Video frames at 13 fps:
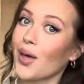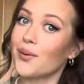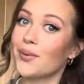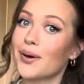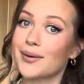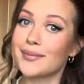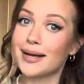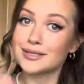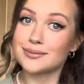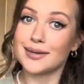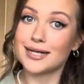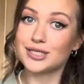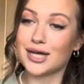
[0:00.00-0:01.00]
Welcome back to
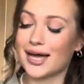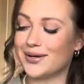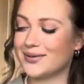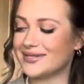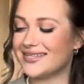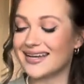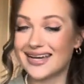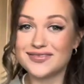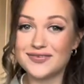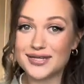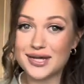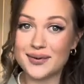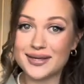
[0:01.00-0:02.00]
my channel. Today's
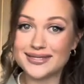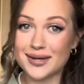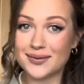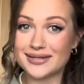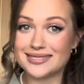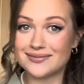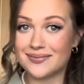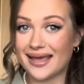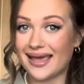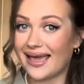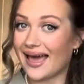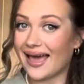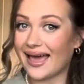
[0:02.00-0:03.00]
video is going to
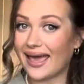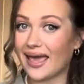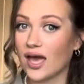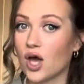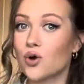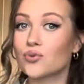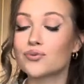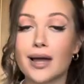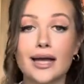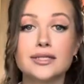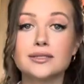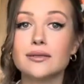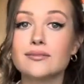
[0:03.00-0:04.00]
be a
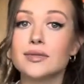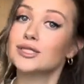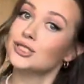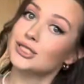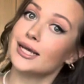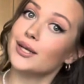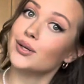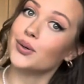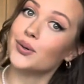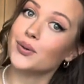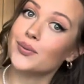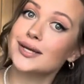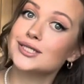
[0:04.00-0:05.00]
random Shein
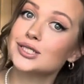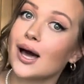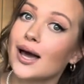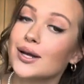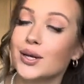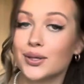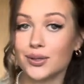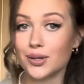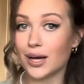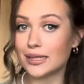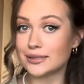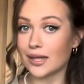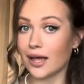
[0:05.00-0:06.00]
haul, which I know you
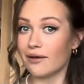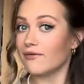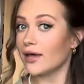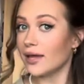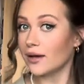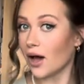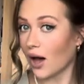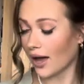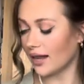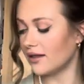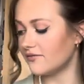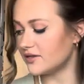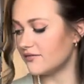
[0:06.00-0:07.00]
guys love, and I
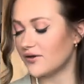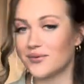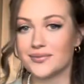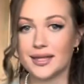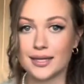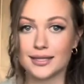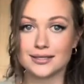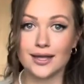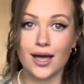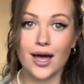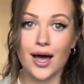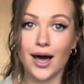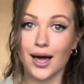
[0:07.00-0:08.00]
love to film these.
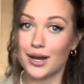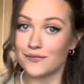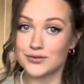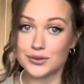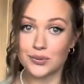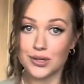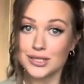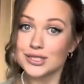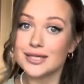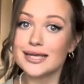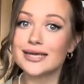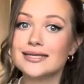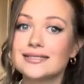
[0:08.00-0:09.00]
I love to watch
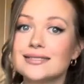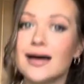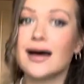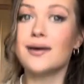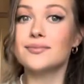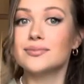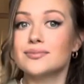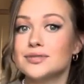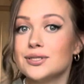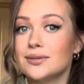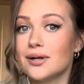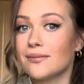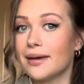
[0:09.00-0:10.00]
these. I'm
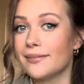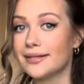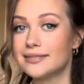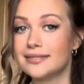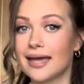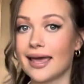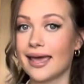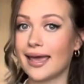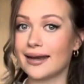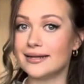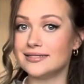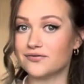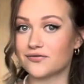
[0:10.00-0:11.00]
doing it on my bed today in
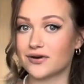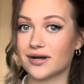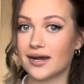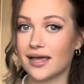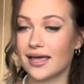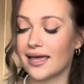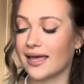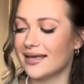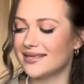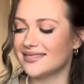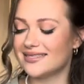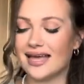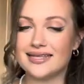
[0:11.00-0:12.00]
a different
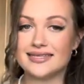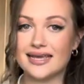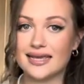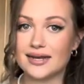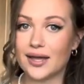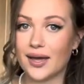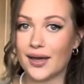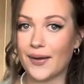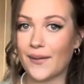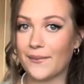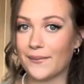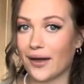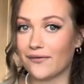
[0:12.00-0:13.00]
setting.
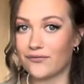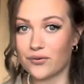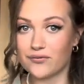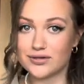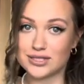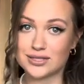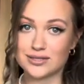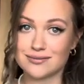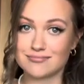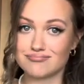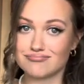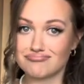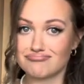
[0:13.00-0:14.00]
I thought just
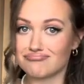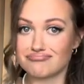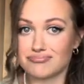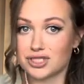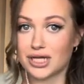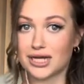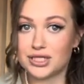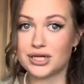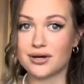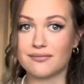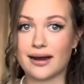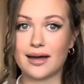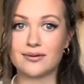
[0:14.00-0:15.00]
changing it
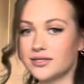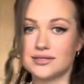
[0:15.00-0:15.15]
around.